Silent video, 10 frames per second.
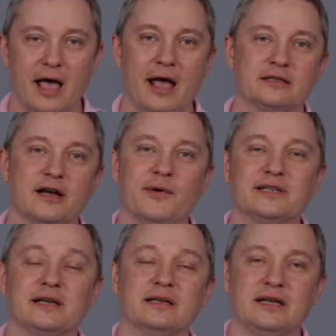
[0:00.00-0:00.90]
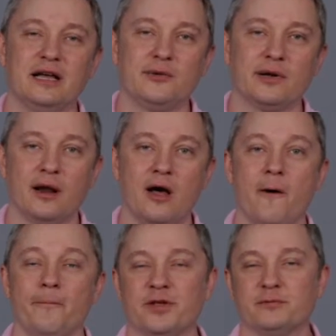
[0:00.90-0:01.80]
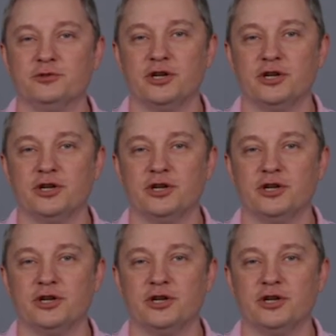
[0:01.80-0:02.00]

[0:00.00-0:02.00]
And so it's continuing along.